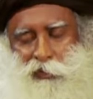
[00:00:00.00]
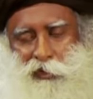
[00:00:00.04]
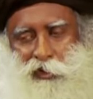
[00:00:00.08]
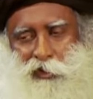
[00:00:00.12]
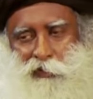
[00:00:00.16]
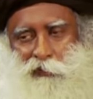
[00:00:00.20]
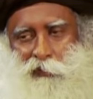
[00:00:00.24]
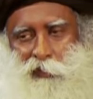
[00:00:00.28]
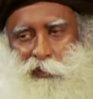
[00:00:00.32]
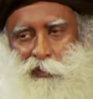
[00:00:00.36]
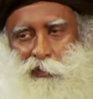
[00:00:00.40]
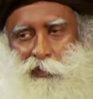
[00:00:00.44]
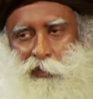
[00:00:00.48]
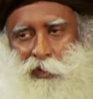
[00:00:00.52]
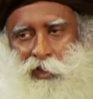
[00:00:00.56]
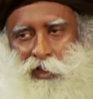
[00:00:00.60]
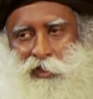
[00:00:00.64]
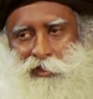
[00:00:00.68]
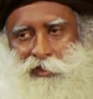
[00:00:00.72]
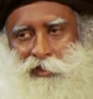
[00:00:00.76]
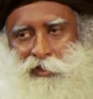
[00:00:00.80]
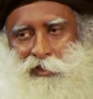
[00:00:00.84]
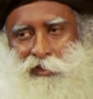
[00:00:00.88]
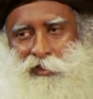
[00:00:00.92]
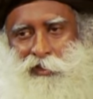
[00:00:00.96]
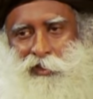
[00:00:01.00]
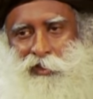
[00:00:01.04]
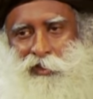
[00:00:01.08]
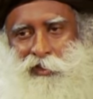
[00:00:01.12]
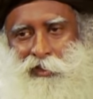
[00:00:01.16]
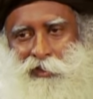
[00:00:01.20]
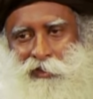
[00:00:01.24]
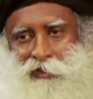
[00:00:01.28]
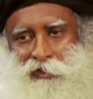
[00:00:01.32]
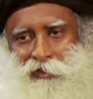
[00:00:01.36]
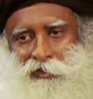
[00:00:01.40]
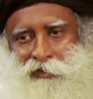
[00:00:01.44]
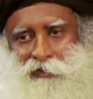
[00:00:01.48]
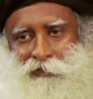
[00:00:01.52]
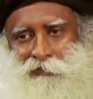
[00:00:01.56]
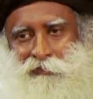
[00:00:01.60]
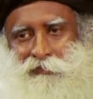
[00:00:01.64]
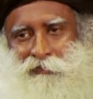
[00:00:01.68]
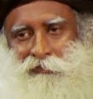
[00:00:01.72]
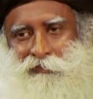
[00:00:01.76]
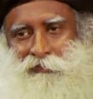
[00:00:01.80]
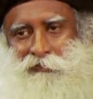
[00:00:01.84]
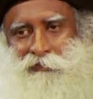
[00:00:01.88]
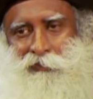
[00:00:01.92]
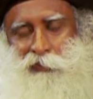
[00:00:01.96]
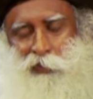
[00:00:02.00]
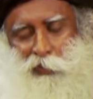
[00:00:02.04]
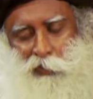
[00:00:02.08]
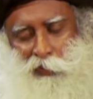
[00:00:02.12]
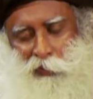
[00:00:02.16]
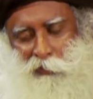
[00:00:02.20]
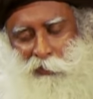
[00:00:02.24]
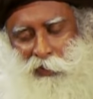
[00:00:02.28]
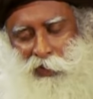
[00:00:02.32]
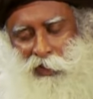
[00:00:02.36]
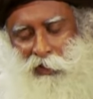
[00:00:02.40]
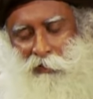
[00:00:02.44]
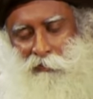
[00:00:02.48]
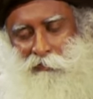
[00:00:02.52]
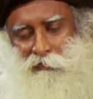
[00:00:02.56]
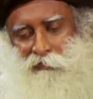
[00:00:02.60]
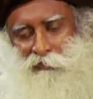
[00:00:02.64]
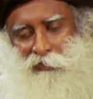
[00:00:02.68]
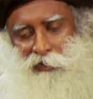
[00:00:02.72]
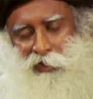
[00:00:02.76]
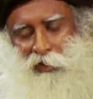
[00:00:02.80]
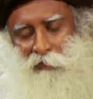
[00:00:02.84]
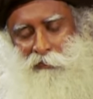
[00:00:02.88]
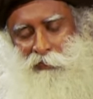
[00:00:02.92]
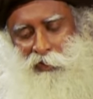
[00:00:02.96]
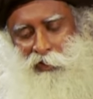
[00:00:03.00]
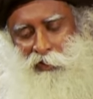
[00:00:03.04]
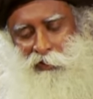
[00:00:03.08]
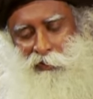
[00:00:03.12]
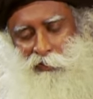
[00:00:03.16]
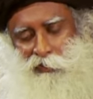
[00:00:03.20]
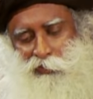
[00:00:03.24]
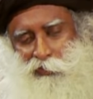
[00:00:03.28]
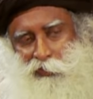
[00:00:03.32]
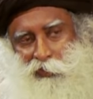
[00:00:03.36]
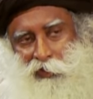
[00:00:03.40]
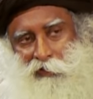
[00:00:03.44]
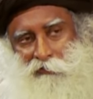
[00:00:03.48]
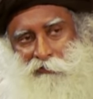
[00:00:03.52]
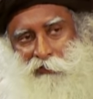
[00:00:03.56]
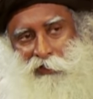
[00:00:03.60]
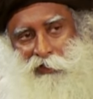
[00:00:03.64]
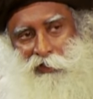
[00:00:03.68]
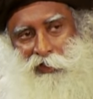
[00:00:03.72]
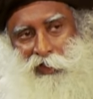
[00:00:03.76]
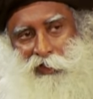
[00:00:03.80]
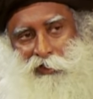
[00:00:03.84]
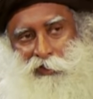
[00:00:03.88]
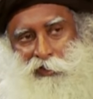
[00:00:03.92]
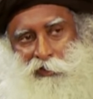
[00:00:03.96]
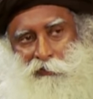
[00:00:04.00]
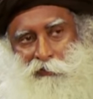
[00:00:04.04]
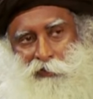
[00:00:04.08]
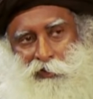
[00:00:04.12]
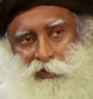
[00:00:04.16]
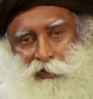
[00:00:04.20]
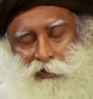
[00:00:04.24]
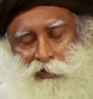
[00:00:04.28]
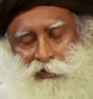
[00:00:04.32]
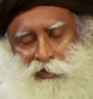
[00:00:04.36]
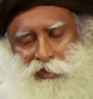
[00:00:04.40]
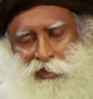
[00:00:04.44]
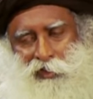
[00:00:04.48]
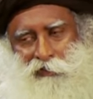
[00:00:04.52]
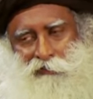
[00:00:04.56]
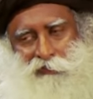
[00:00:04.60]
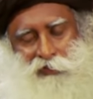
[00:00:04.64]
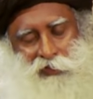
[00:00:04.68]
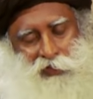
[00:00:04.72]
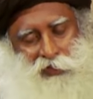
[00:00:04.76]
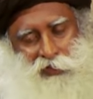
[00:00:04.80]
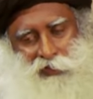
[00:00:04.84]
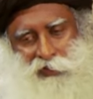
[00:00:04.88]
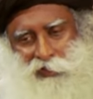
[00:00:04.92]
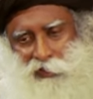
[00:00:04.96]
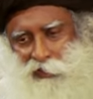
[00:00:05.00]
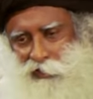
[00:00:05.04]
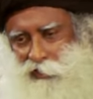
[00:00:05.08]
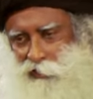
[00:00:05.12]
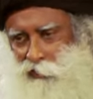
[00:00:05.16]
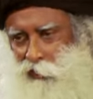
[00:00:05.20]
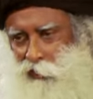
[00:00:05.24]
this for 2 days and see. You will become something truly fantastic within yourself, just this is